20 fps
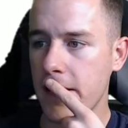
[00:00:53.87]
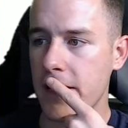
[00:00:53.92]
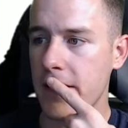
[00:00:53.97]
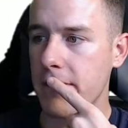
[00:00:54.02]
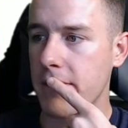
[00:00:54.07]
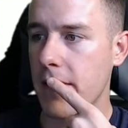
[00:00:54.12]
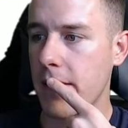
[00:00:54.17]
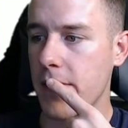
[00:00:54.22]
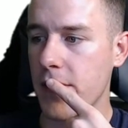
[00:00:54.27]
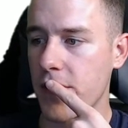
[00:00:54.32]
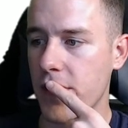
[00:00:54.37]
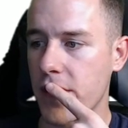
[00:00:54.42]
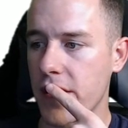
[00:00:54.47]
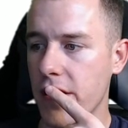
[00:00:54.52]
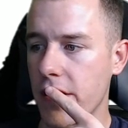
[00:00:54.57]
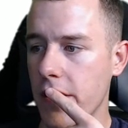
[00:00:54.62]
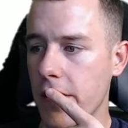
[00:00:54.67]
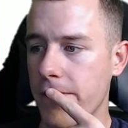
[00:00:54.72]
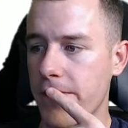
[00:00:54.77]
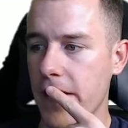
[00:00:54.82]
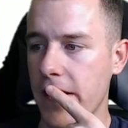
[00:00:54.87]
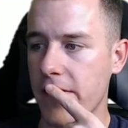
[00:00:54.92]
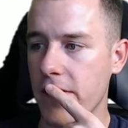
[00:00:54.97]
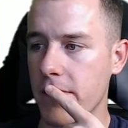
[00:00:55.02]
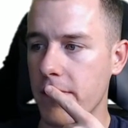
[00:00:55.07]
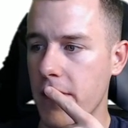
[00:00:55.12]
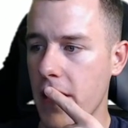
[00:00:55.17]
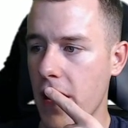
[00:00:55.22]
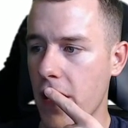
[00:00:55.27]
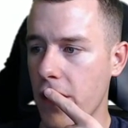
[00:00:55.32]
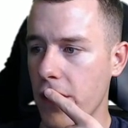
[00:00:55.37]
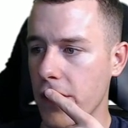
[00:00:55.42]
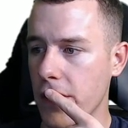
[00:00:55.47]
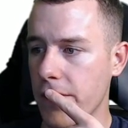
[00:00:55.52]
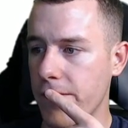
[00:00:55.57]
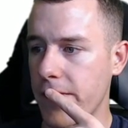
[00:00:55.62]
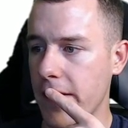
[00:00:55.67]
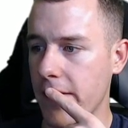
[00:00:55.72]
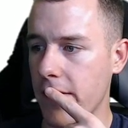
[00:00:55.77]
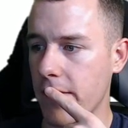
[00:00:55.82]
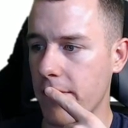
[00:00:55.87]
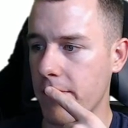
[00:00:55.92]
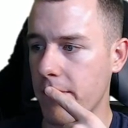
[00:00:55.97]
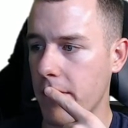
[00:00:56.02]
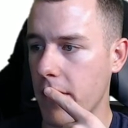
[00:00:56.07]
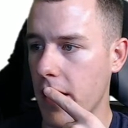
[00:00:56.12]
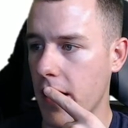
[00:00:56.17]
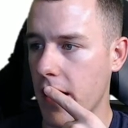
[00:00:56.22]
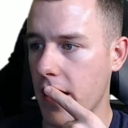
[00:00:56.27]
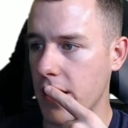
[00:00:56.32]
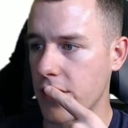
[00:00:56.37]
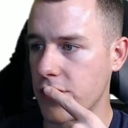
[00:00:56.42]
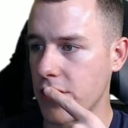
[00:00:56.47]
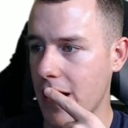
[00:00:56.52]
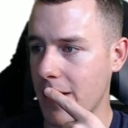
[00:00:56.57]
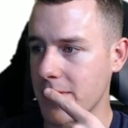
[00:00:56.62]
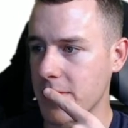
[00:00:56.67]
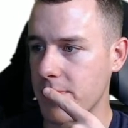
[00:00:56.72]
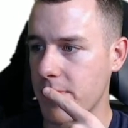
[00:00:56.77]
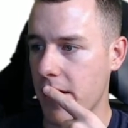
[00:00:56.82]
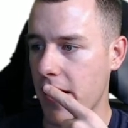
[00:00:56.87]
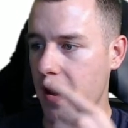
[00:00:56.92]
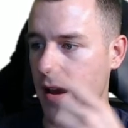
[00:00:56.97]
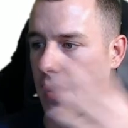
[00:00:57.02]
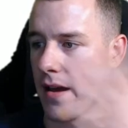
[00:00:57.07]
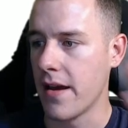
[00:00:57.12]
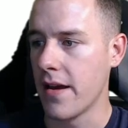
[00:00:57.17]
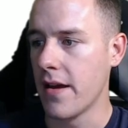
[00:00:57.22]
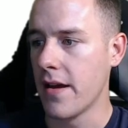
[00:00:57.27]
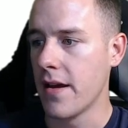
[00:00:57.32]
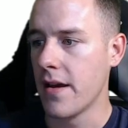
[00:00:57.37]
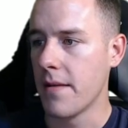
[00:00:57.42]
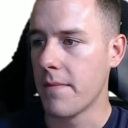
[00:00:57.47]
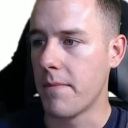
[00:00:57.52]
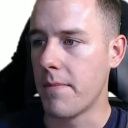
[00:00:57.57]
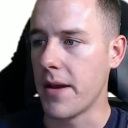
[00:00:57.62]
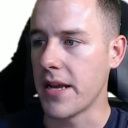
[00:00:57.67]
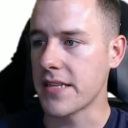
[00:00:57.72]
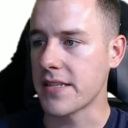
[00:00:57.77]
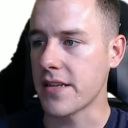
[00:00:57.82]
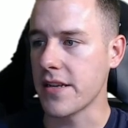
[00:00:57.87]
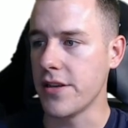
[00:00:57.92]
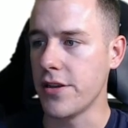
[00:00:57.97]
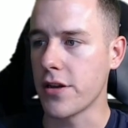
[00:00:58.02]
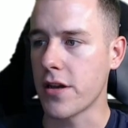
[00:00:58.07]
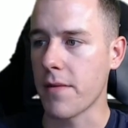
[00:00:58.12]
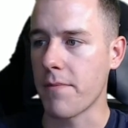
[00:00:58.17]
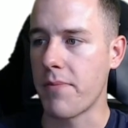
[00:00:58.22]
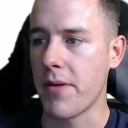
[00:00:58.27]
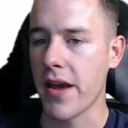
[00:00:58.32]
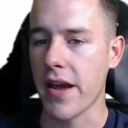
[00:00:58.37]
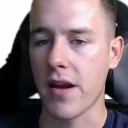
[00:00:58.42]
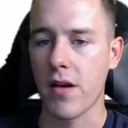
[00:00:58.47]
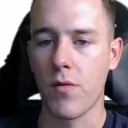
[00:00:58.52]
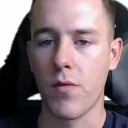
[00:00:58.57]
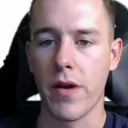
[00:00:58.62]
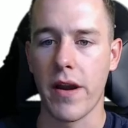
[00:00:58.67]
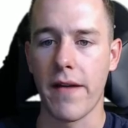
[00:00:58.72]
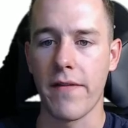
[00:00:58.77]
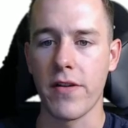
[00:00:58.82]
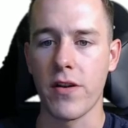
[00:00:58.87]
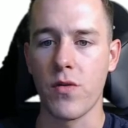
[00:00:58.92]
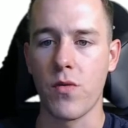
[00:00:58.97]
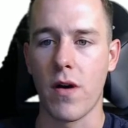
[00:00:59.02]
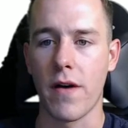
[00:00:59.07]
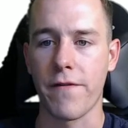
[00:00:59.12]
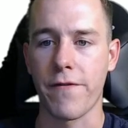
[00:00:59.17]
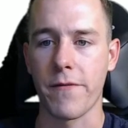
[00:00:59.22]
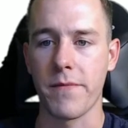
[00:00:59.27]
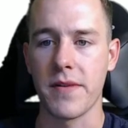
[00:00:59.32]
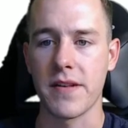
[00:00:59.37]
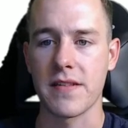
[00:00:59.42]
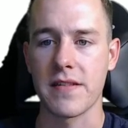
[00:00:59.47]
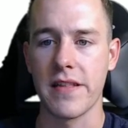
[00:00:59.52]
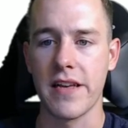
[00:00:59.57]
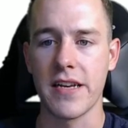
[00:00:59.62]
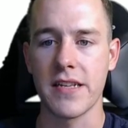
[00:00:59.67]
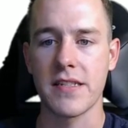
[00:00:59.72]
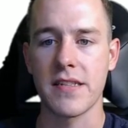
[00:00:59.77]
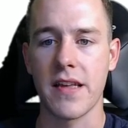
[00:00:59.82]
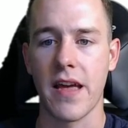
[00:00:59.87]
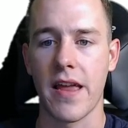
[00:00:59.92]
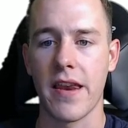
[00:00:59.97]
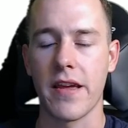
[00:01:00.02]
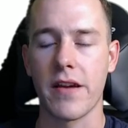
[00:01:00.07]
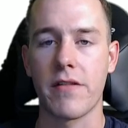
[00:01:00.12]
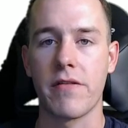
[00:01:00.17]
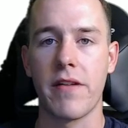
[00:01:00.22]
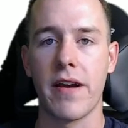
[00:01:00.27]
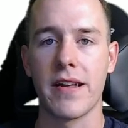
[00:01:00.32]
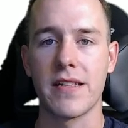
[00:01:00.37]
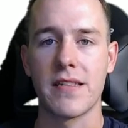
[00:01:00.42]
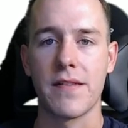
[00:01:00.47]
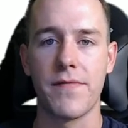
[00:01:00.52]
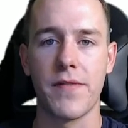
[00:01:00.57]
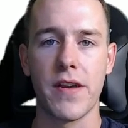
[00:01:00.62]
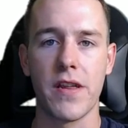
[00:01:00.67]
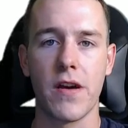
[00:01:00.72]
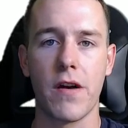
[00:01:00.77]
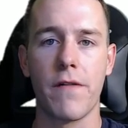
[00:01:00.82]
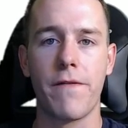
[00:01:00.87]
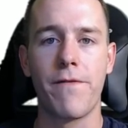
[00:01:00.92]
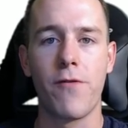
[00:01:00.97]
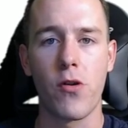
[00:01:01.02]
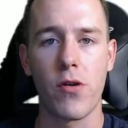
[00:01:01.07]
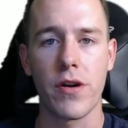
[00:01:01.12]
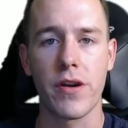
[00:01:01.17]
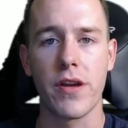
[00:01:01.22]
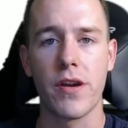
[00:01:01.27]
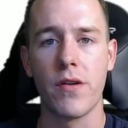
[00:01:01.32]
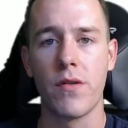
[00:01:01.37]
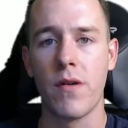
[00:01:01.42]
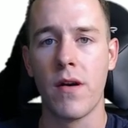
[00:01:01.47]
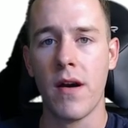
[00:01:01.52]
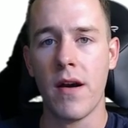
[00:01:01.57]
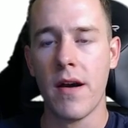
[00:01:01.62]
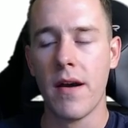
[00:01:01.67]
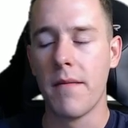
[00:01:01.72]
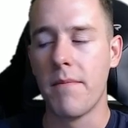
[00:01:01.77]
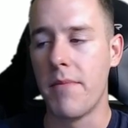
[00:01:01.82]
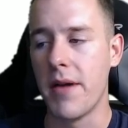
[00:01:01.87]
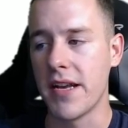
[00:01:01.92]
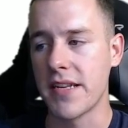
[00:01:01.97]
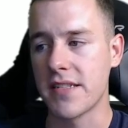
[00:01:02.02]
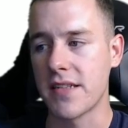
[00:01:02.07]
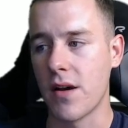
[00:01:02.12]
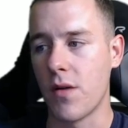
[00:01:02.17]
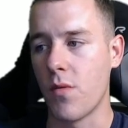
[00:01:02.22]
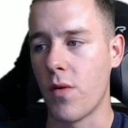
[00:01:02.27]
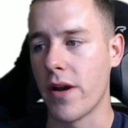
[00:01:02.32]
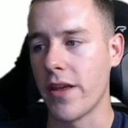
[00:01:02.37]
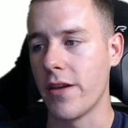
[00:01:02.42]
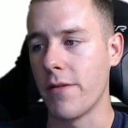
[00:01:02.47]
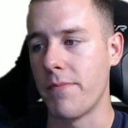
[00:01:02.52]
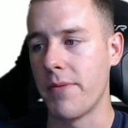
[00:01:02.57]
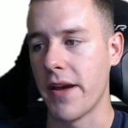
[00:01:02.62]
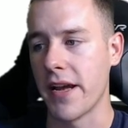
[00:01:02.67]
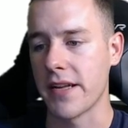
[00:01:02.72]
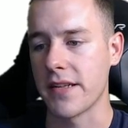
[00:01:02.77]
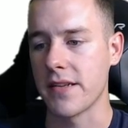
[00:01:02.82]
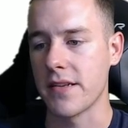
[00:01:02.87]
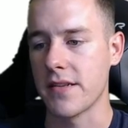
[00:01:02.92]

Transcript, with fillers: Maybe you want to know your favorite emote, your favorite uh, drop spot. Basically, you can pick whatever you want from this list, and it creates a video for you based on what you picked.